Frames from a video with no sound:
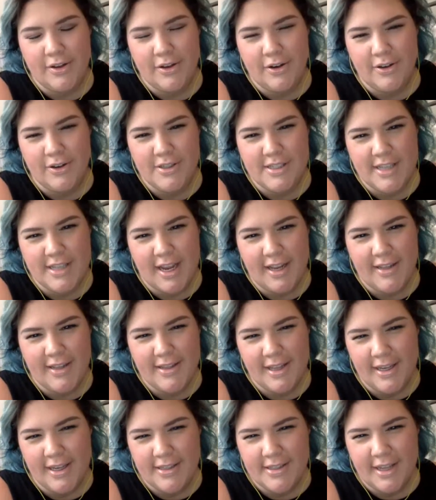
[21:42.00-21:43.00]
her saying
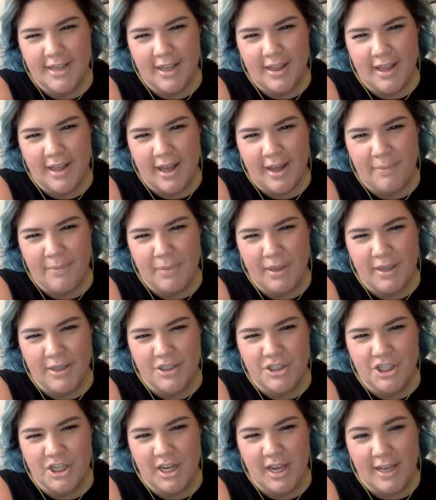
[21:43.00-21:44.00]
things like that,
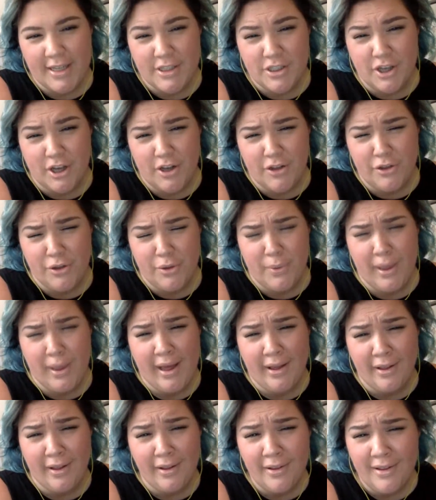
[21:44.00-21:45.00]
because she has gone through
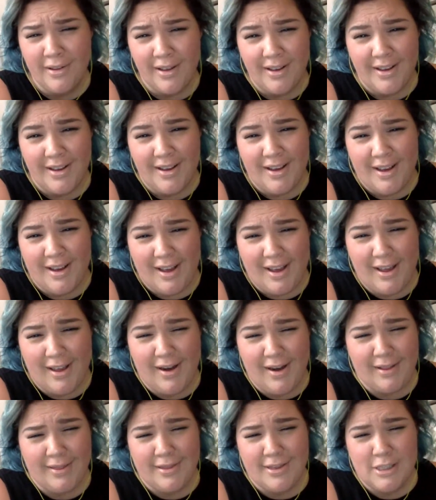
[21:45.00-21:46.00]
hell.
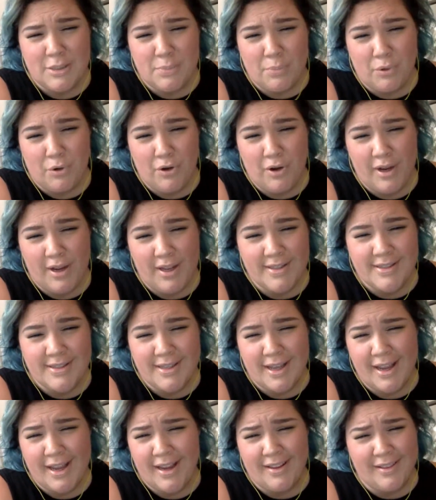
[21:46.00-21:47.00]
And at this point, it's
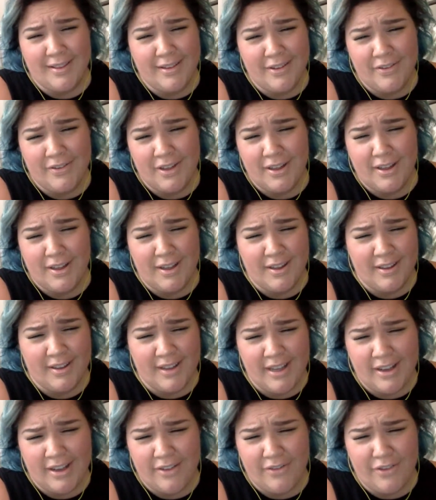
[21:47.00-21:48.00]
like, live and let
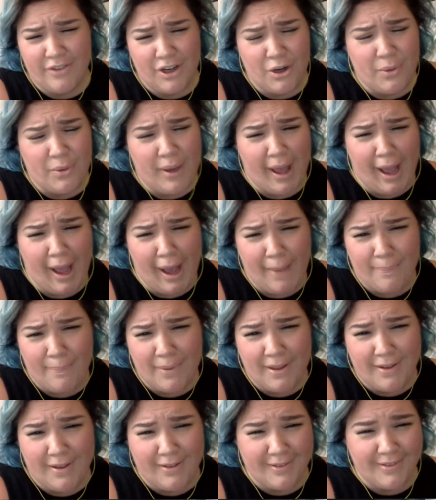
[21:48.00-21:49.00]
live, you know, it
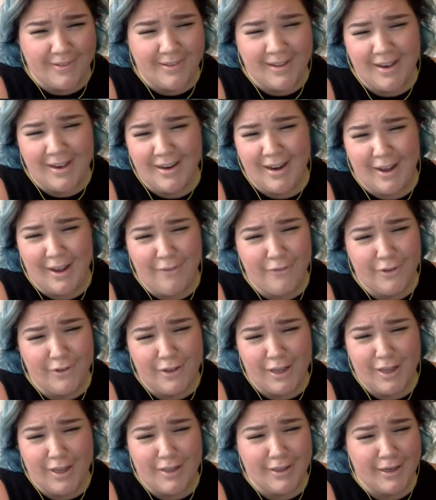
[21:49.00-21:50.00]
happened. And I feel
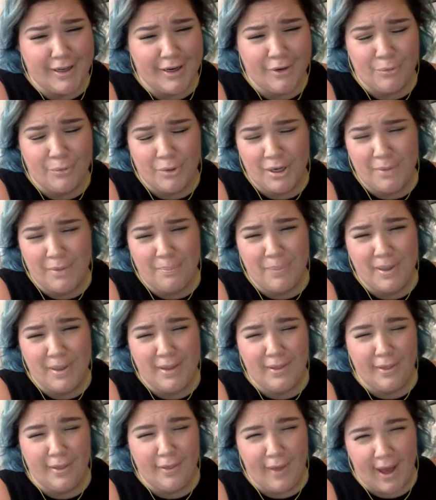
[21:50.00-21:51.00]
like Claire wouldn't
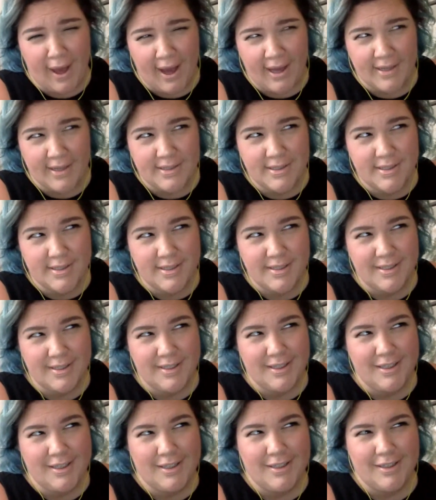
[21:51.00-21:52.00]
be that
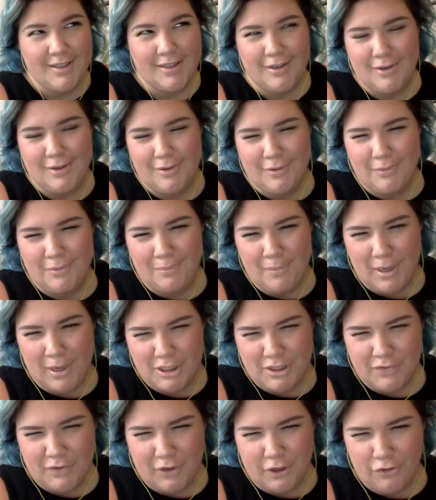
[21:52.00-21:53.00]

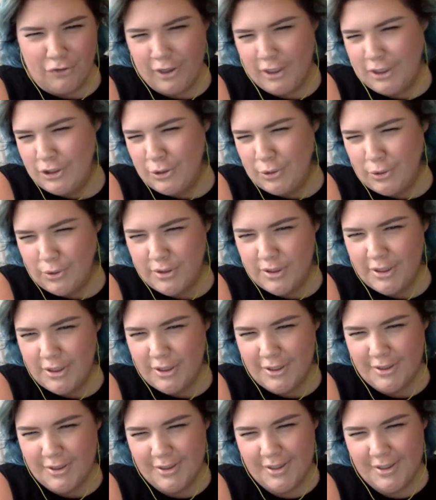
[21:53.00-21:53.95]
much of a grudge holder.